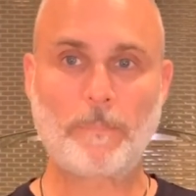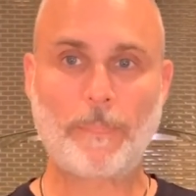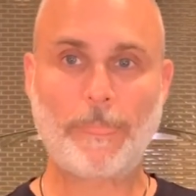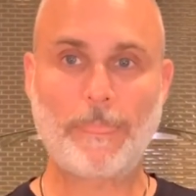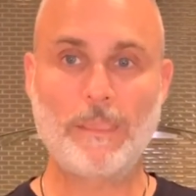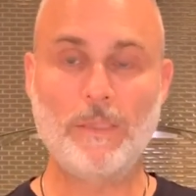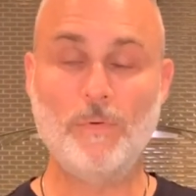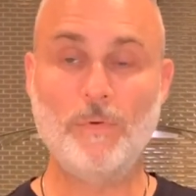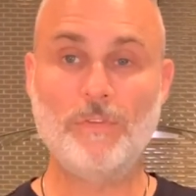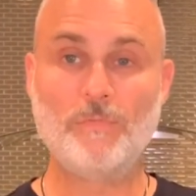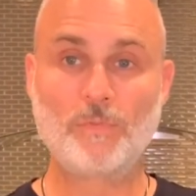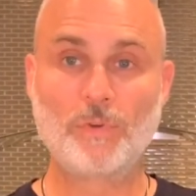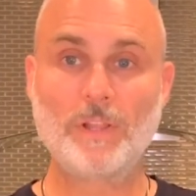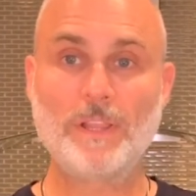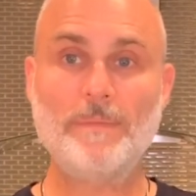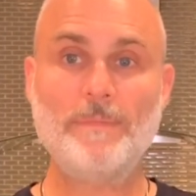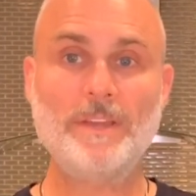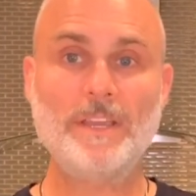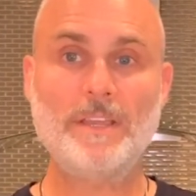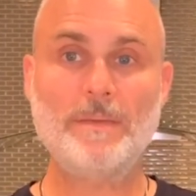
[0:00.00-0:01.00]
we've
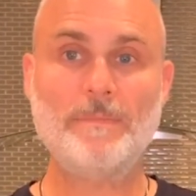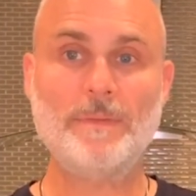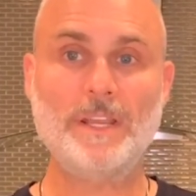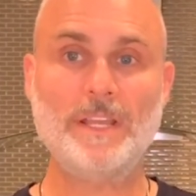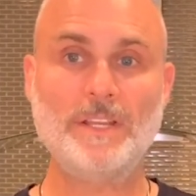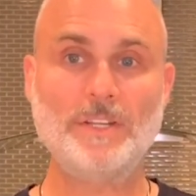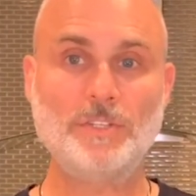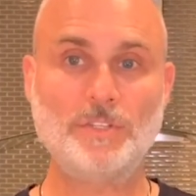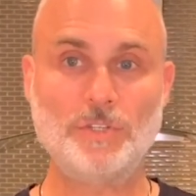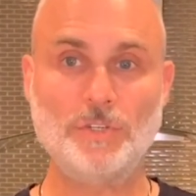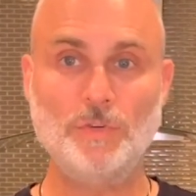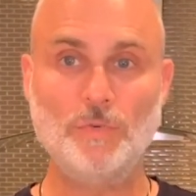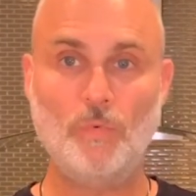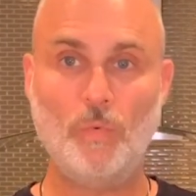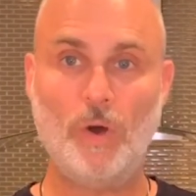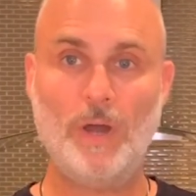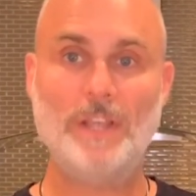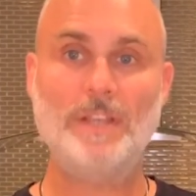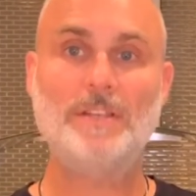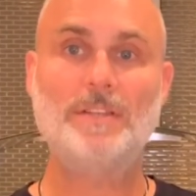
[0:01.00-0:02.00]
really been committing to
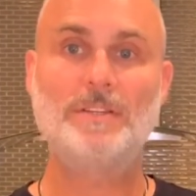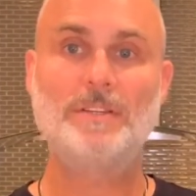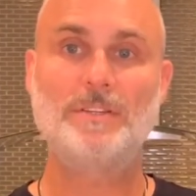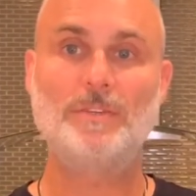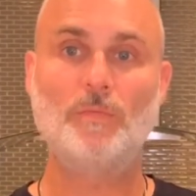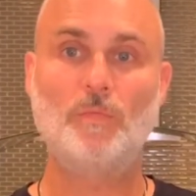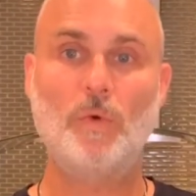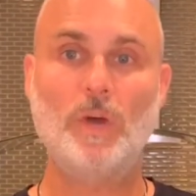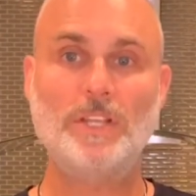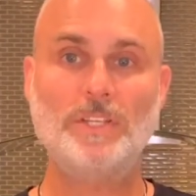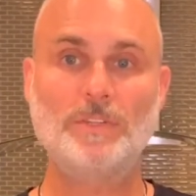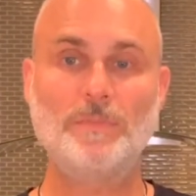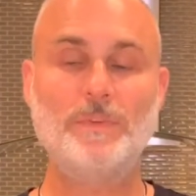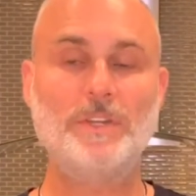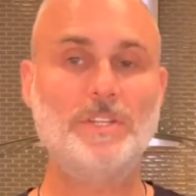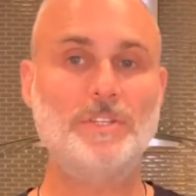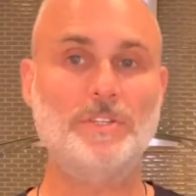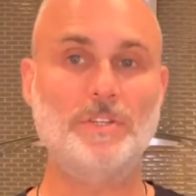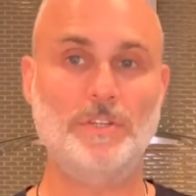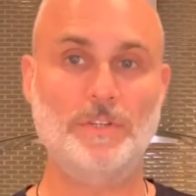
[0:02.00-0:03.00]
what, what do we
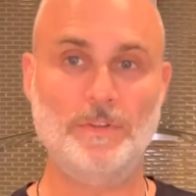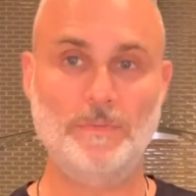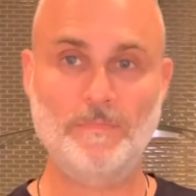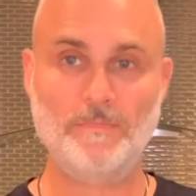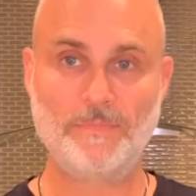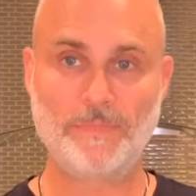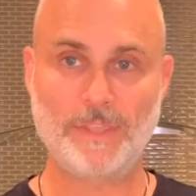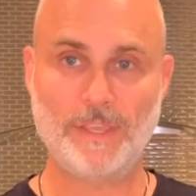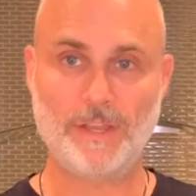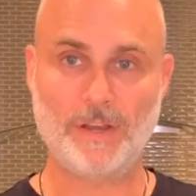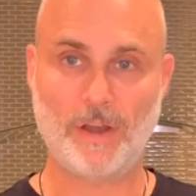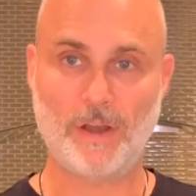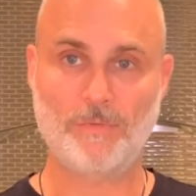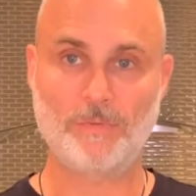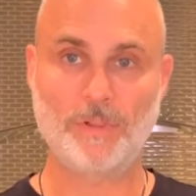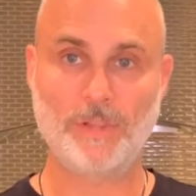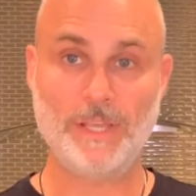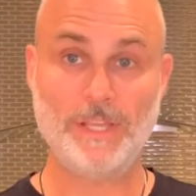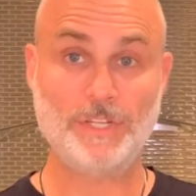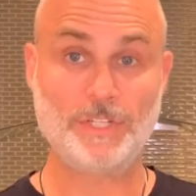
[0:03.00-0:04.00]
do in our
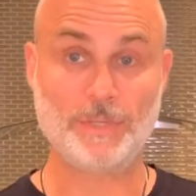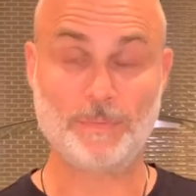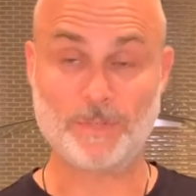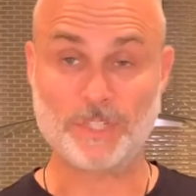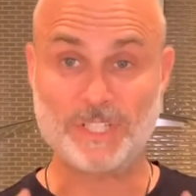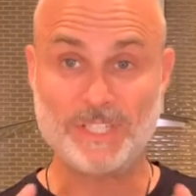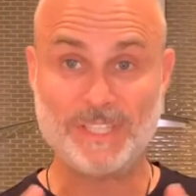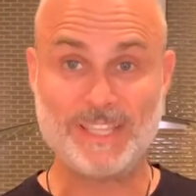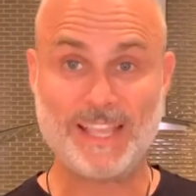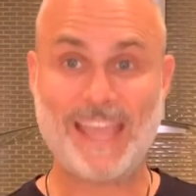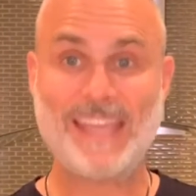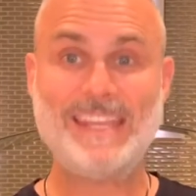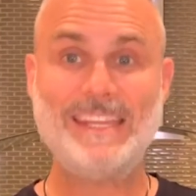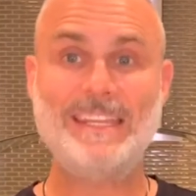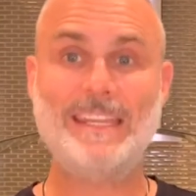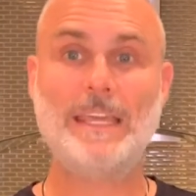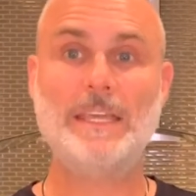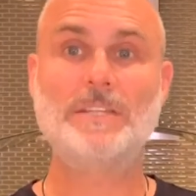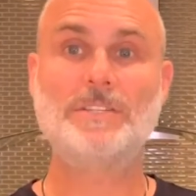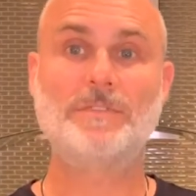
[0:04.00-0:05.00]
relationship, just ninety
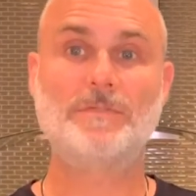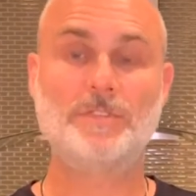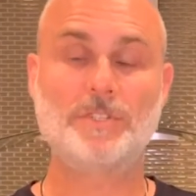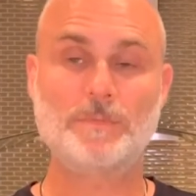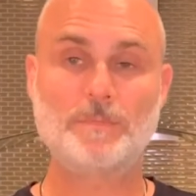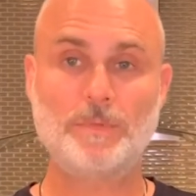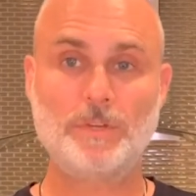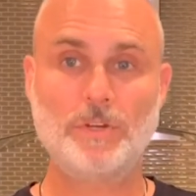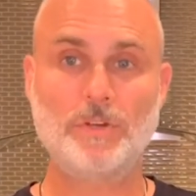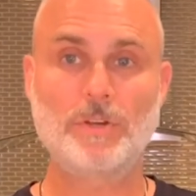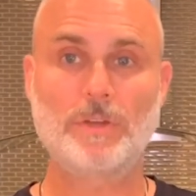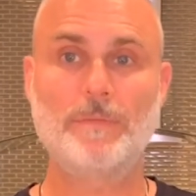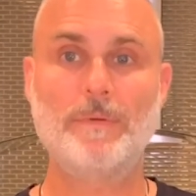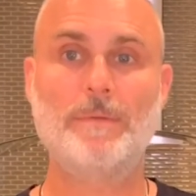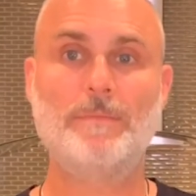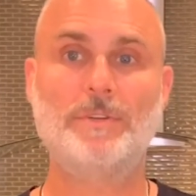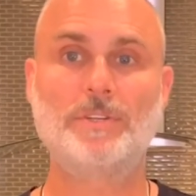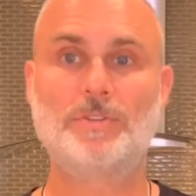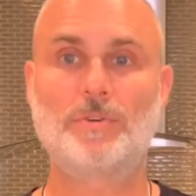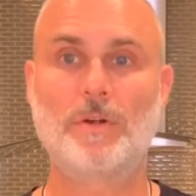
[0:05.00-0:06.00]
days of just pure
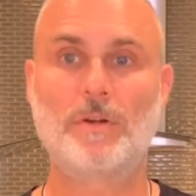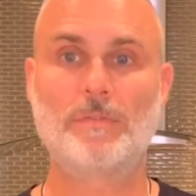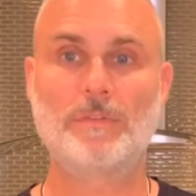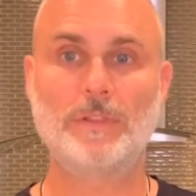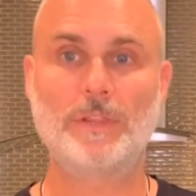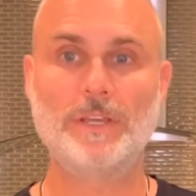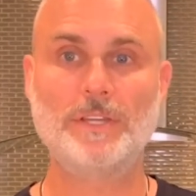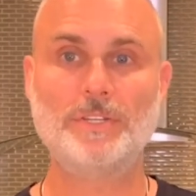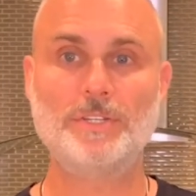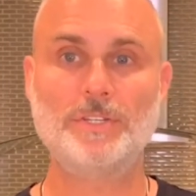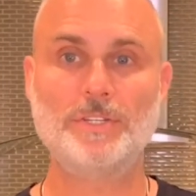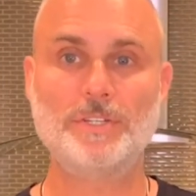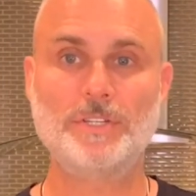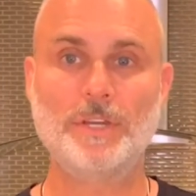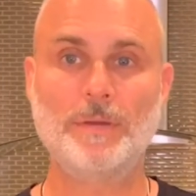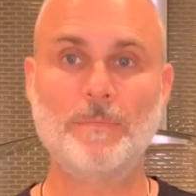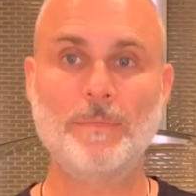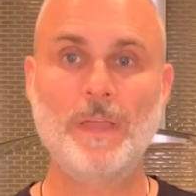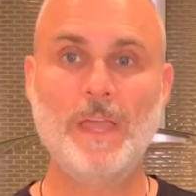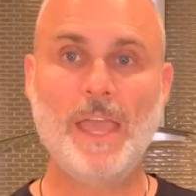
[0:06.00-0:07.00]
commitment to our
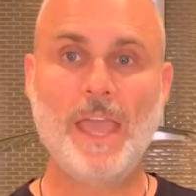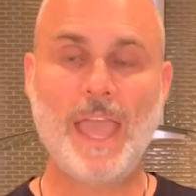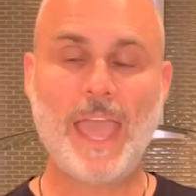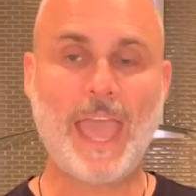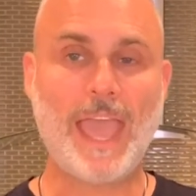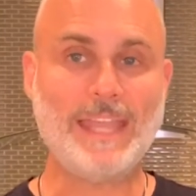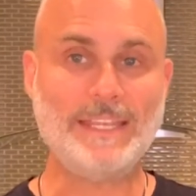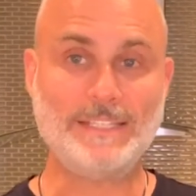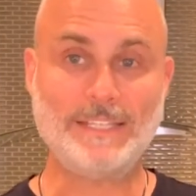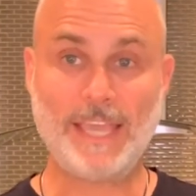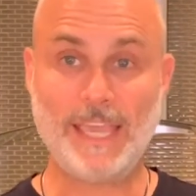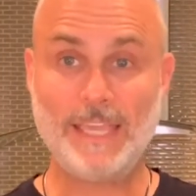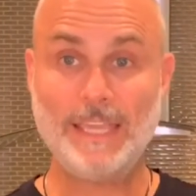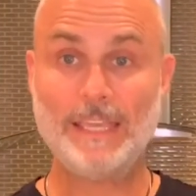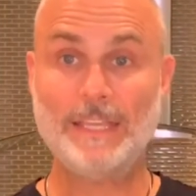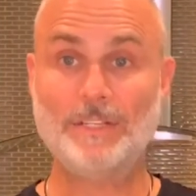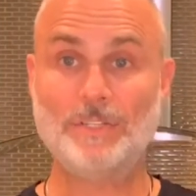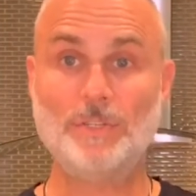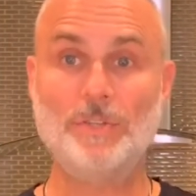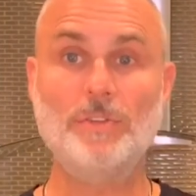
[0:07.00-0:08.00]
relationship and taking
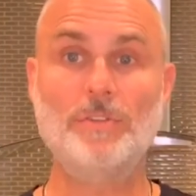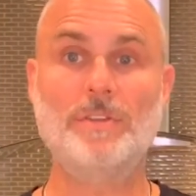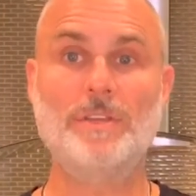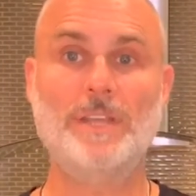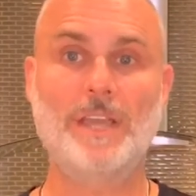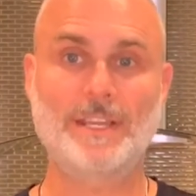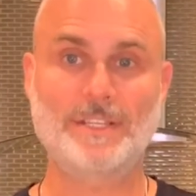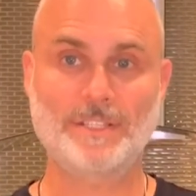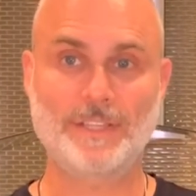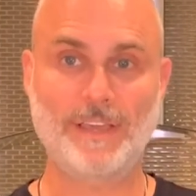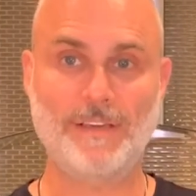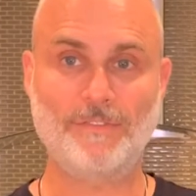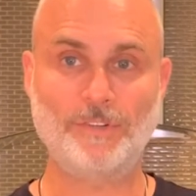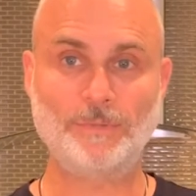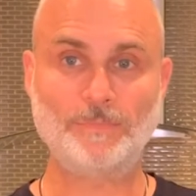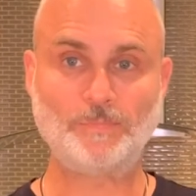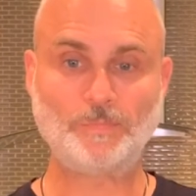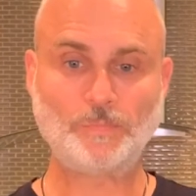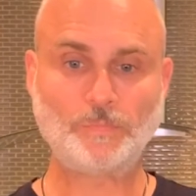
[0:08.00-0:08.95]
it to the next level.